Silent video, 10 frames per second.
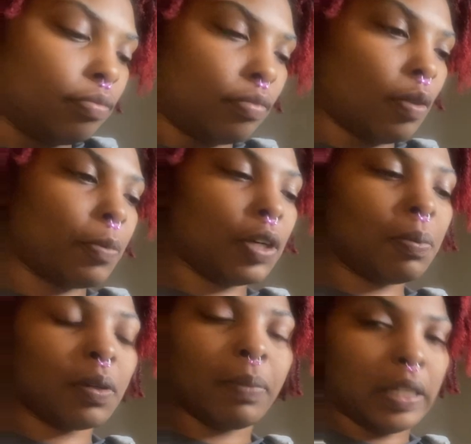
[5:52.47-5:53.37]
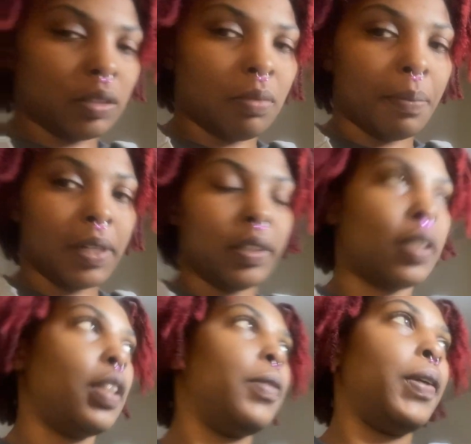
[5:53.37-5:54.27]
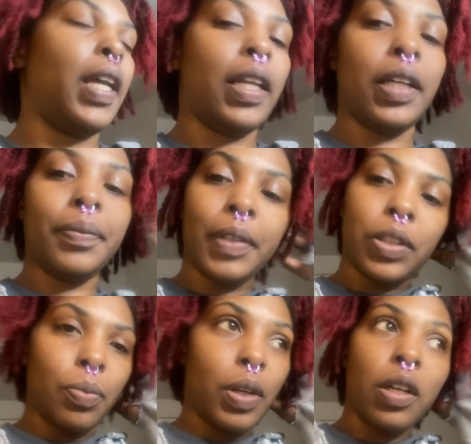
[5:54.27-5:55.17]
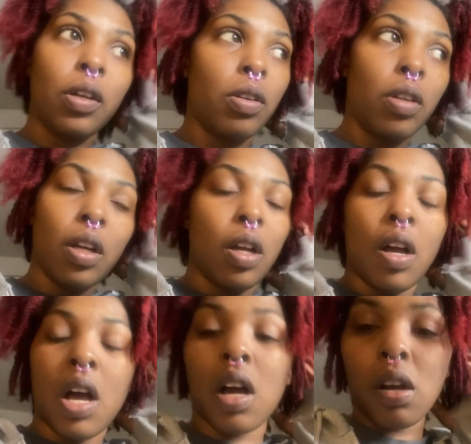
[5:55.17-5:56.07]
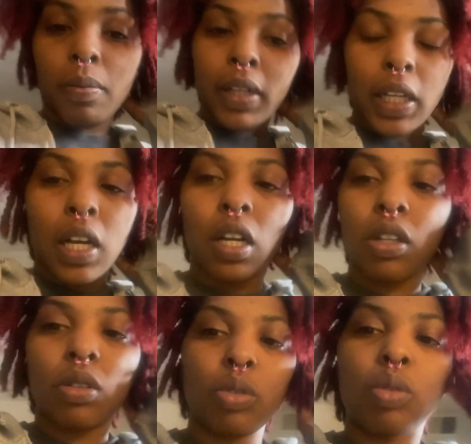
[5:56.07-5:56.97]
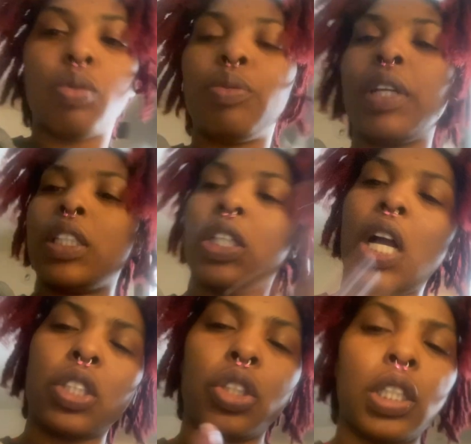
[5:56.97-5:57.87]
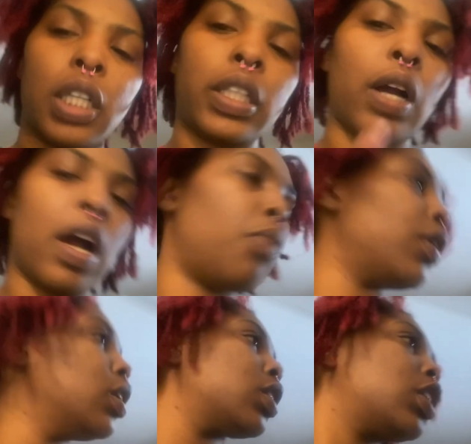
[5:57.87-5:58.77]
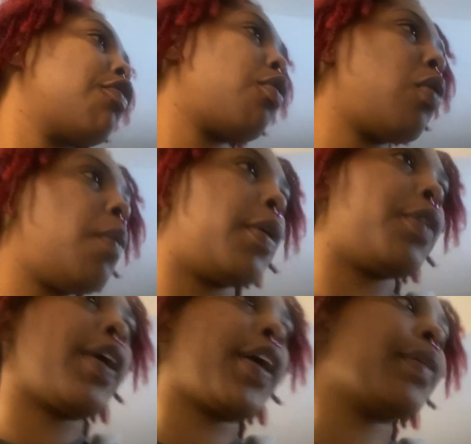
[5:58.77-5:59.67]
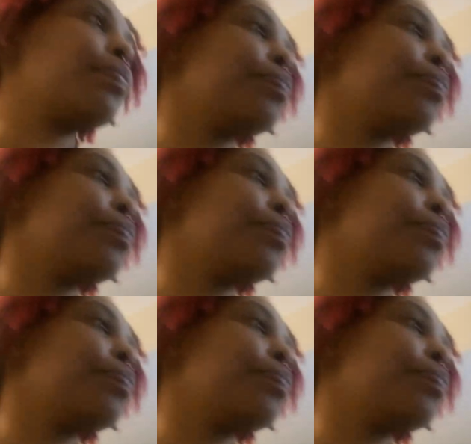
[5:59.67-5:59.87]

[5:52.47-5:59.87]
I'm gonna put some of my medicine in it as well. Right now, that's it. I showed you guys I got wings and stuff from Walmart, right?